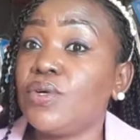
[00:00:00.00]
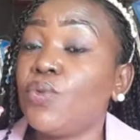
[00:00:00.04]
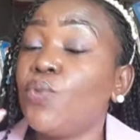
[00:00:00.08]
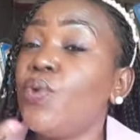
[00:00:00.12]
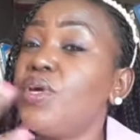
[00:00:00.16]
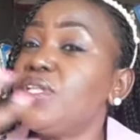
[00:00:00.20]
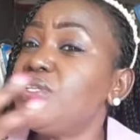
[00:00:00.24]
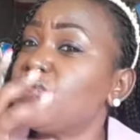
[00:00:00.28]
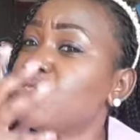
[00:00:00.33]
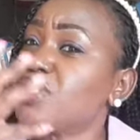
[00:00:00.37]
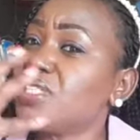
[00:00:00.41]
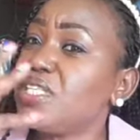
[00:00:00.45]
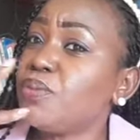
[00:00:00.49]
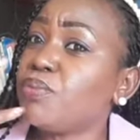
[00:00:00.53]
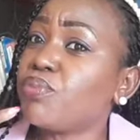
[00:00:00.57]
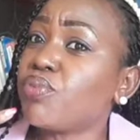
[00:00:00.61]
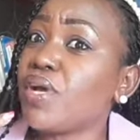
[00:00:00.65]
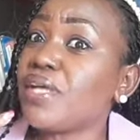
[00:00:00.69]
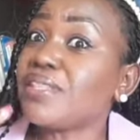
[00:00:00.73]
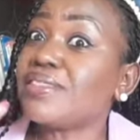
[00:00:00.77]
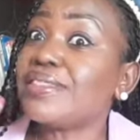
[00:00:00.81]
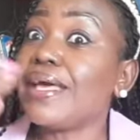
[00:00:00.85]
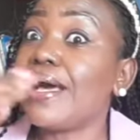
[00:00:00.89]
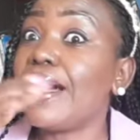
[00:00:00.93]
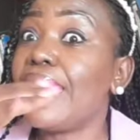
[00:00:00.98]
When you sleep
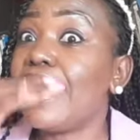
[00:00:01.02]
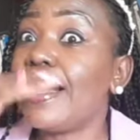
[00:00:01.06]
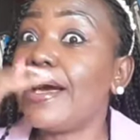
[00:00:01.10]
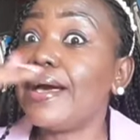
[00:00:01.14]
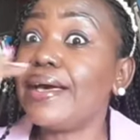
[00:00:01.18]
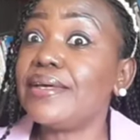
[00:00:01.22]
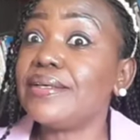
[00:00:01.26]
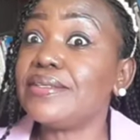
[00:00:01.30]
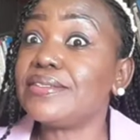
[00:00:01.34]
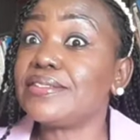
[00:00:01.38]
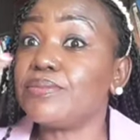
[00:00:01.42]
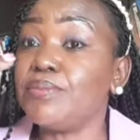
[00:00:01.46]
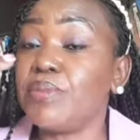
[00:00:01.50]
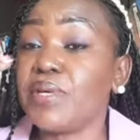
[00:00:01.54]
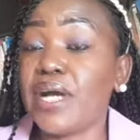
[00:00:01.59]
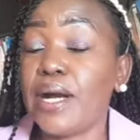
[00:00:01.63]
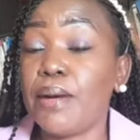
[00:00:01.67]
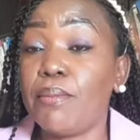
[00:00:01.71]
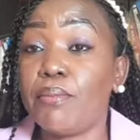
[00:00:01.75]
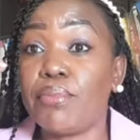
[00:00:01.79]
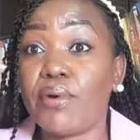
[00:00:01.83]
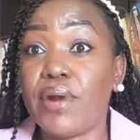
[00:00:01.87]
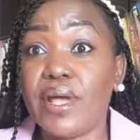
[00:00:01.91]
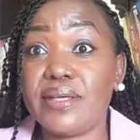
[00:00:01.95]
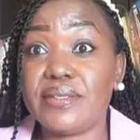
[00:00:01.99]
right, the eyes
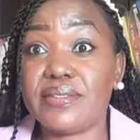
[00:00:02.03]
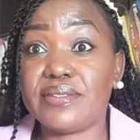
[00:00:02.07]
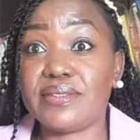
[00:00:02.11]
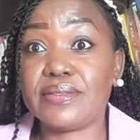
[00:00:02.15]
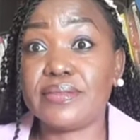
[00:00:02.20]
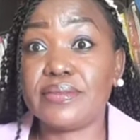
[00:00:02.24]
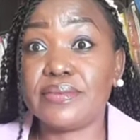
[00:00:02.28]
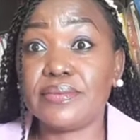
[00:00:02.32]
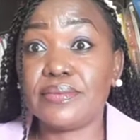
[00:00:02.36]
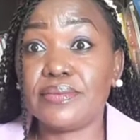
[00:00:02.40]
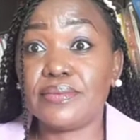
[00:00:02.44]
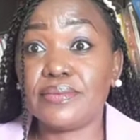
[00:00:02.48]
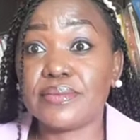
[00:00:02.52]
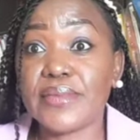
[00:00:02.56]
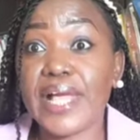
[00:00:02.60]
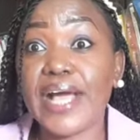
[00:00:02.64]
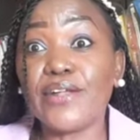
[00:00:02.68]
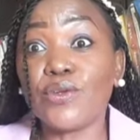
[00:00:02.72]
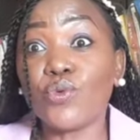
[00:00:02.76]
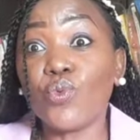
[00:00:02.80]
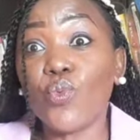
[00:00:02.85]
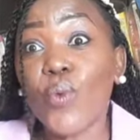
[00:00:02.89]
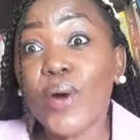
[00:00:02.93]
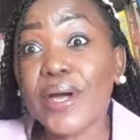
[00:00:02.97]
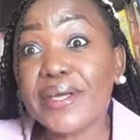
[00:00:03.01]
become bright
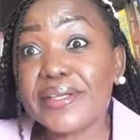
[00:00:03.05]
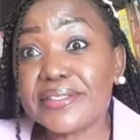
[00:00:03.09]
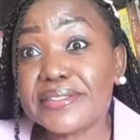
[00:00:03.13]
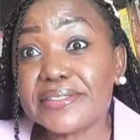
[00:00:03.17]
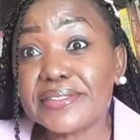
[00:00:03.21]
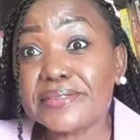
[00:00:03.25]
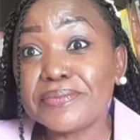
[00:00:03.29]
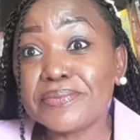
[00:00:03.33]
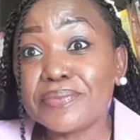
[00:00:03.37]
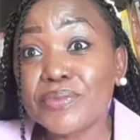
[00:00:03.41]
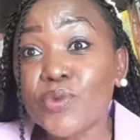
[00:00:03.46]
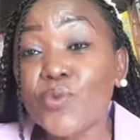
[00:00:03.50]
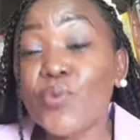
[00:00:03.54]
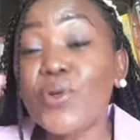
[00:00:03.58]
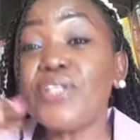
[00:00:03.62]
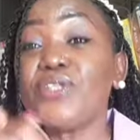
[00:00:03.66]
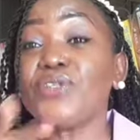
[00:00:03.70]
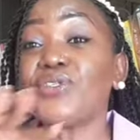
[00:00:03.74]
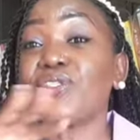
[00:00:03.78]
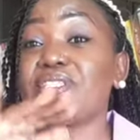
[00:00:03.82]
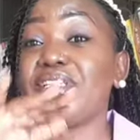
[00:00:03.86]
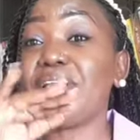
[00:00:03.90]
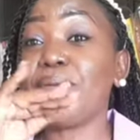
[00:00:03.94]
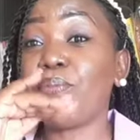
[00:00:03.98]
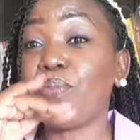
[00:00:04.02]
and white. When you
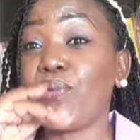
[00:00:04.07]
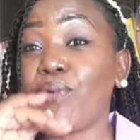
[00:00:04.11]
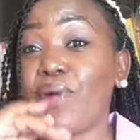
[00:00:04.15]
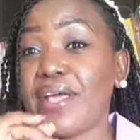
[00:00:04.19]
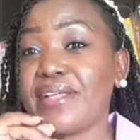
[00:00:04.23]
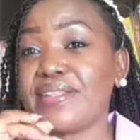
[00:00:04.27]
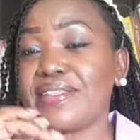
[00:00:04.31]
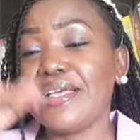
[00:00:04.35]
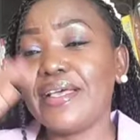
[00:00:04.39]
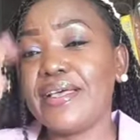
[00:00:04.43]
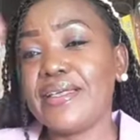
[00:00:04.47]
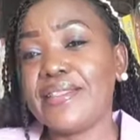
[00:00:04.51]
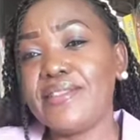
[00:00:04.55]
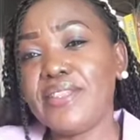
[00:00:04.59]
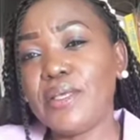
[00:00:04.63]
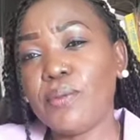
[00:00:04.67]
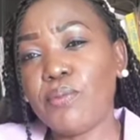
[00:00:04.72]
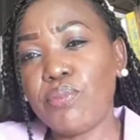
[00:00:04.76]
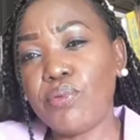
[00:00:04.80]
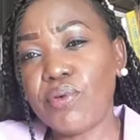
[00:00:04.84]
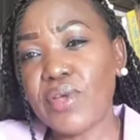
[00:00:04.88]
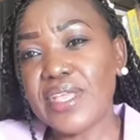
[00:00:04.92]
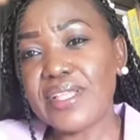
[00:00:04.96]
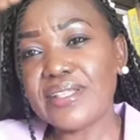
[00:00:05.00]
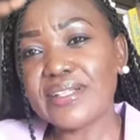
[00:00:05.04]
sleep right, the
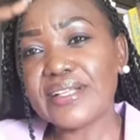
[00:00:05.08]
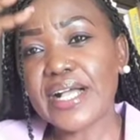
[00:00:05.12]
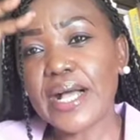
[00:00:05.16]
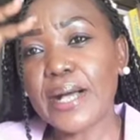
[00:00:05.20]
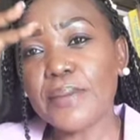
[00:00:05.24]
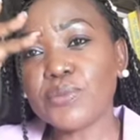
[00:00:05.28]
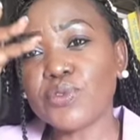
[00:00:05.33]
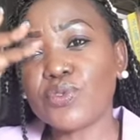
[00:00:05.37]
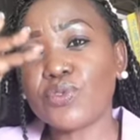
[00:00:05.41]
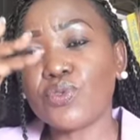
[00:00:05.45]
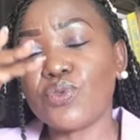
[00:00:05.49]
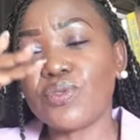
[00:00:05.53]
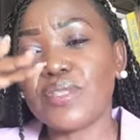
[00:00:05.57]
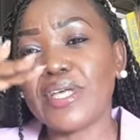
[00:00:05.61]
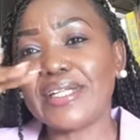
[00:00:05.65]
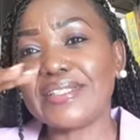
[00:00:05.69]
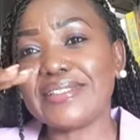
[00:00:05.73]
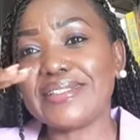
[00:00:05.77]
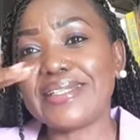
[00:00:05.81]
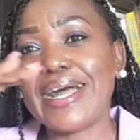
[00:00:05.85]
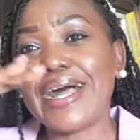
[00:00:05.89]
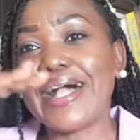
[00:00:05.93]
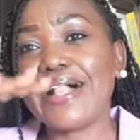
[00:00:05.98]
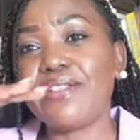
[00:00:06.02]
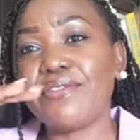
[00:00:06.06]
brain comes to
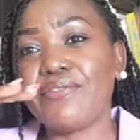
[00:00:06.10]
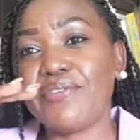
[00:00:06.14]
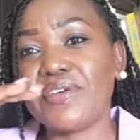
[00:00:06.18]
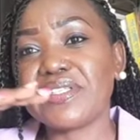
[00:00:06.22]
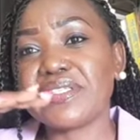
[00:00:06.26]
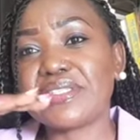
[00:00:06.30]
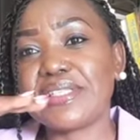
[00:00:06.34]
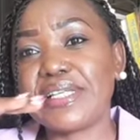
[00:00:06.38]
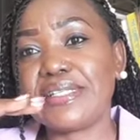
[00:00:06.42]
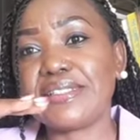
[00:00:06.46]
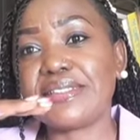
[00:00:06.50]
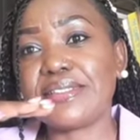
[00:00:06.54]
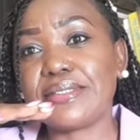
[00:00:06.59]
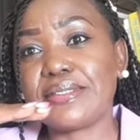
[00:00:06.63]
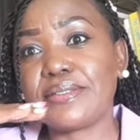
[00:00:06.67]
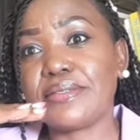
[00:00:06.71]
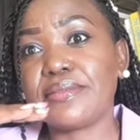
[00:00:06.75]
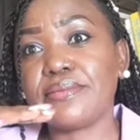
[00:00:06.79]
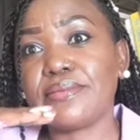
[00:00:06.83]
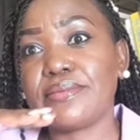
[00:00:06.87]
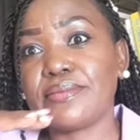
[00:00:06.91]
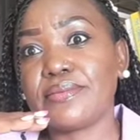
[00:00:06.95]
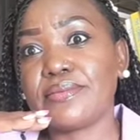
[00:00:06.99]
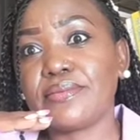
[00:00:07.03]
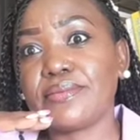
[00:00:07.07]
that alpha state
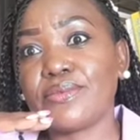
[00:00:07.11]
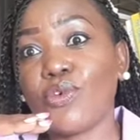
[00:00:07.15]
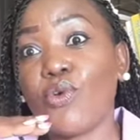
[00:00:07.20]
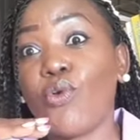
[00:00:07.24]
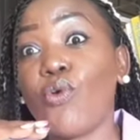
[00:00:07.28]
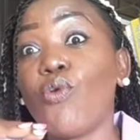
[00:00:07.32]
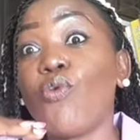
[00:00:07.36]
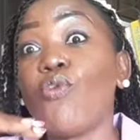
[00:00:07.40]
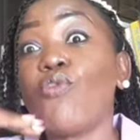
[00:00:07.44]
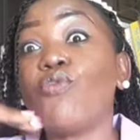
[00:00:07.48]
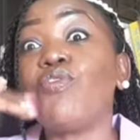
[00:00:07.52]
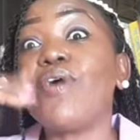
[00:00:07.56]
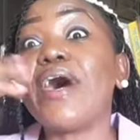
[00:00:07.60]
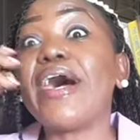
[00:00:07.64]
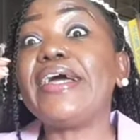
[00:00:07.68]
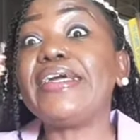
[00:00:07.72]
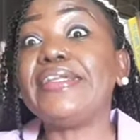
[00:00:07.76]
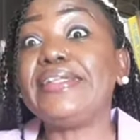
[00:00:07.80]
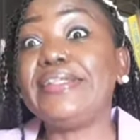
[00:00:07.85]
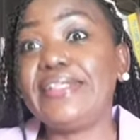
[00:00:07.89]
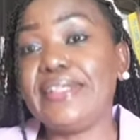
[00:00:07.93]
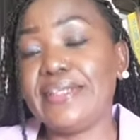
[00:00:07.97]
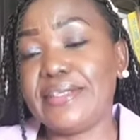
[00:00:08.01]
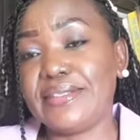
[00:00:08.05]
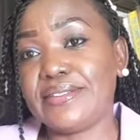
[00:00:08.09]
of
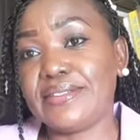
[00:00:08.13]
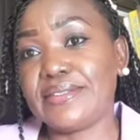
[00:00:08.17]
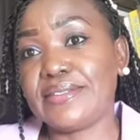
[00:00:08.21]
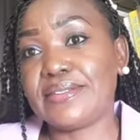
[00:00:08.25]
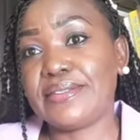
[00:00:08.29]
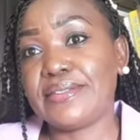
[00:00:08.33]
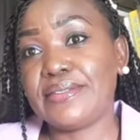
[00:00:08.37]
ideas.